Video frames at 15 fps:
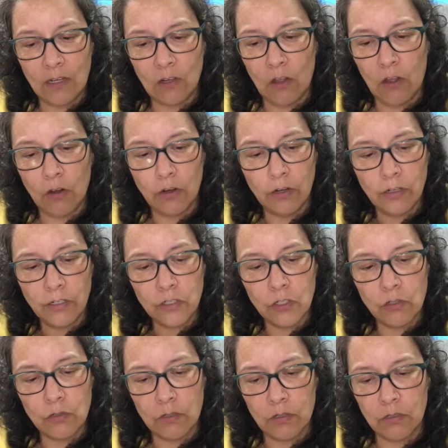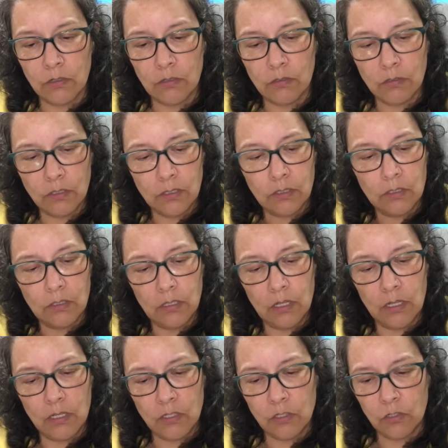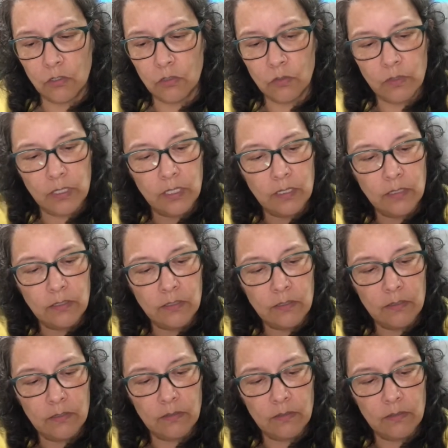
longer strokes, less streaks.